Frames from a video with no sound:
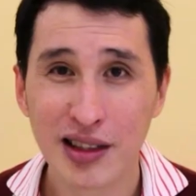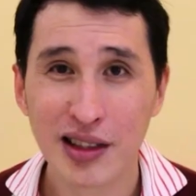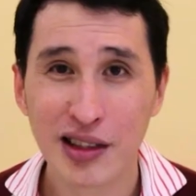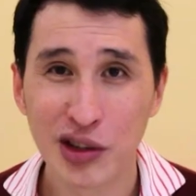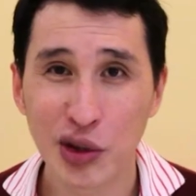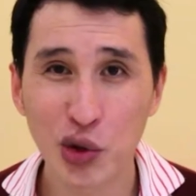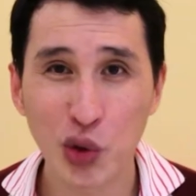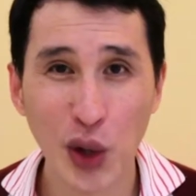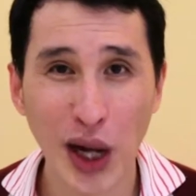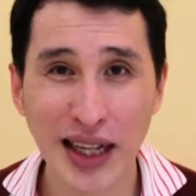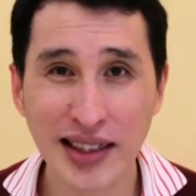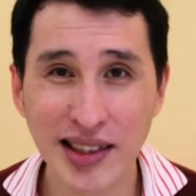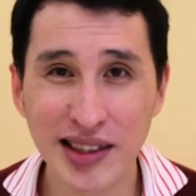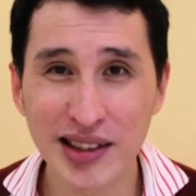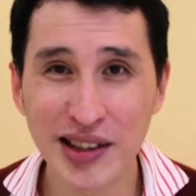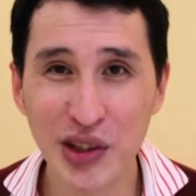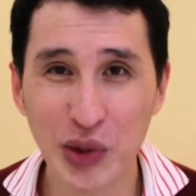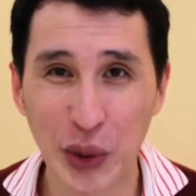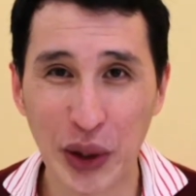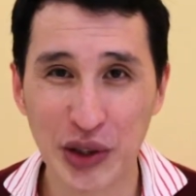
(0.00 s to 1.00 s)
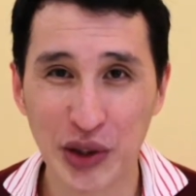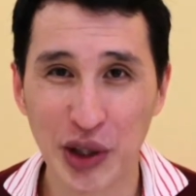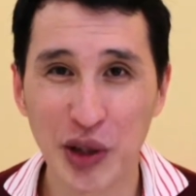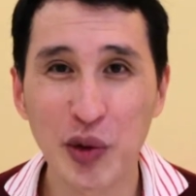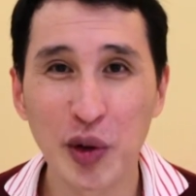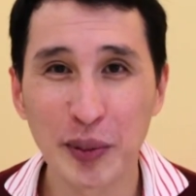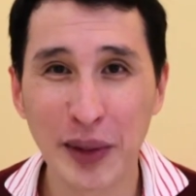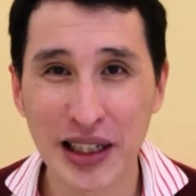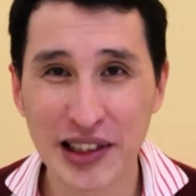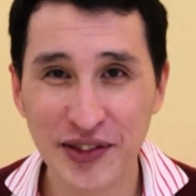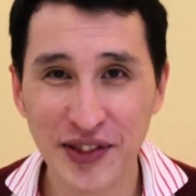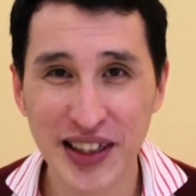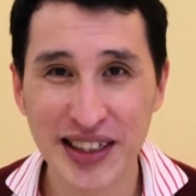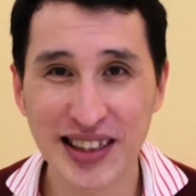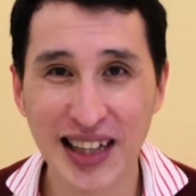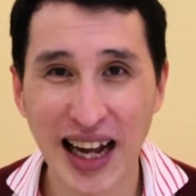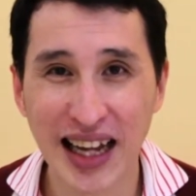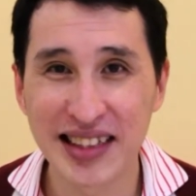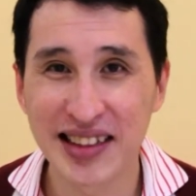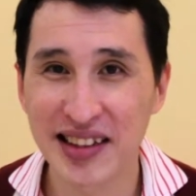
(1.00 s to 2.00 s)
So to answer this question, we must
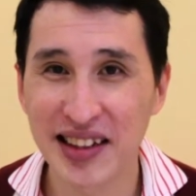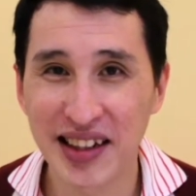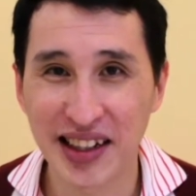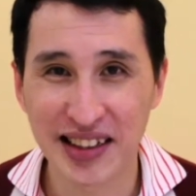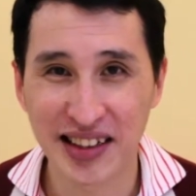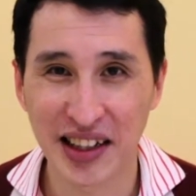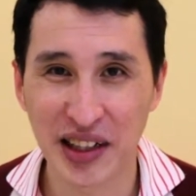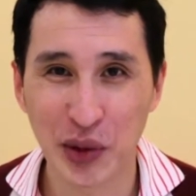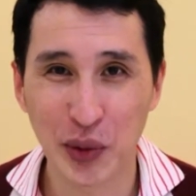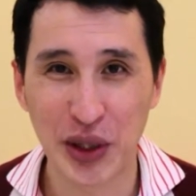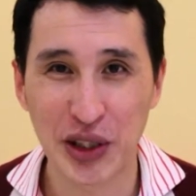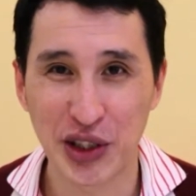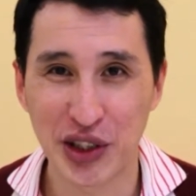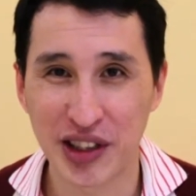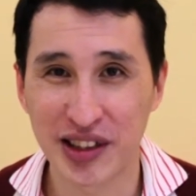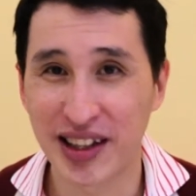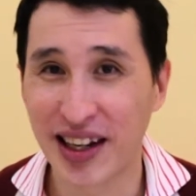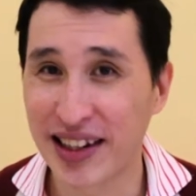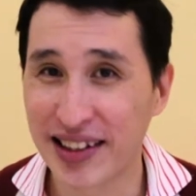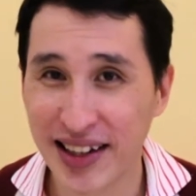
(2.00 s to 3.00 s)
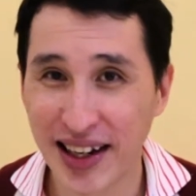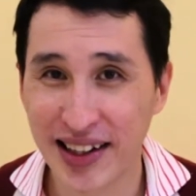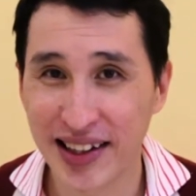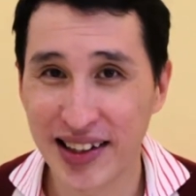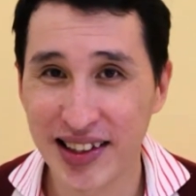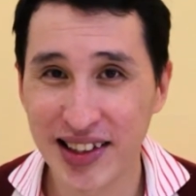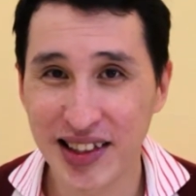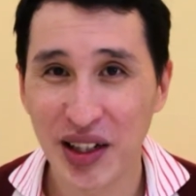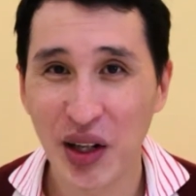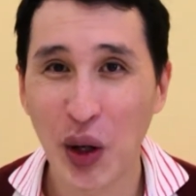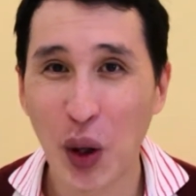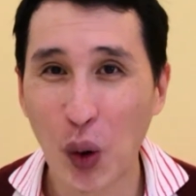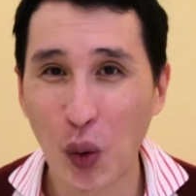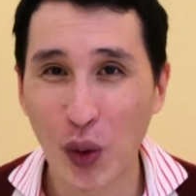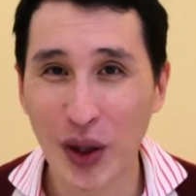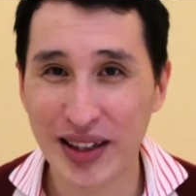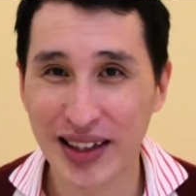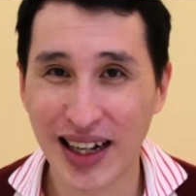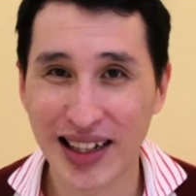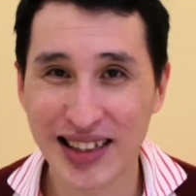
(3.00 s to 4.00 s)
first answer another question, and that is,
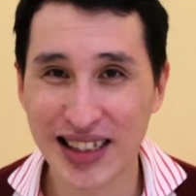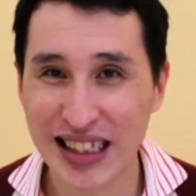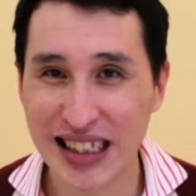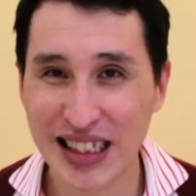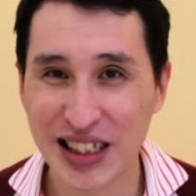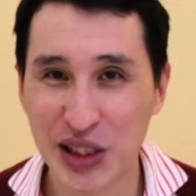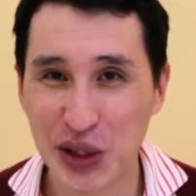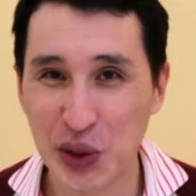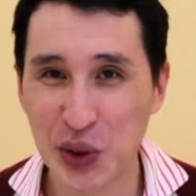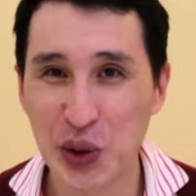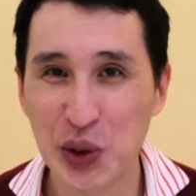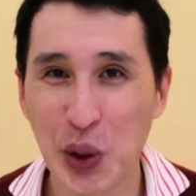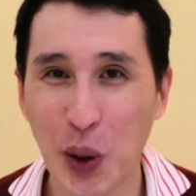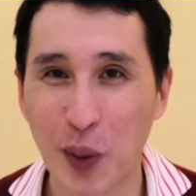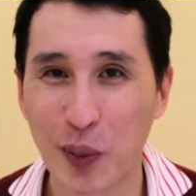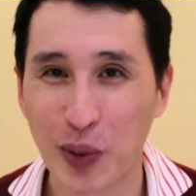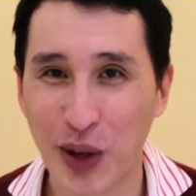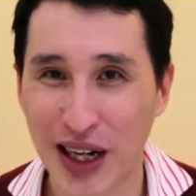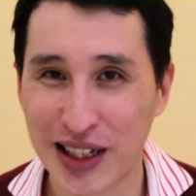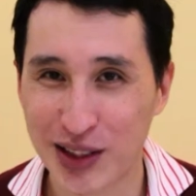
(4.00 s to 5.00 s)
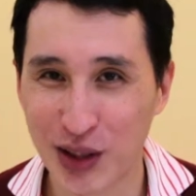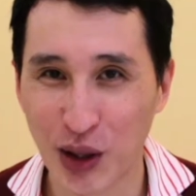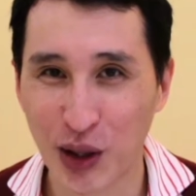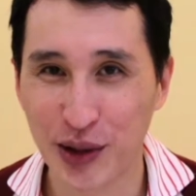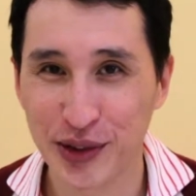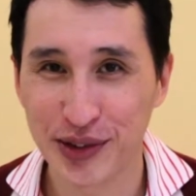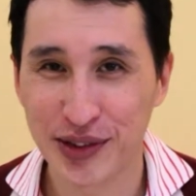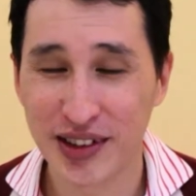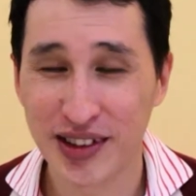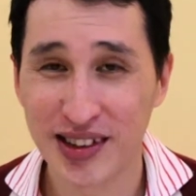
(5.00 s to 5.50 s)
what does EQ comprise of?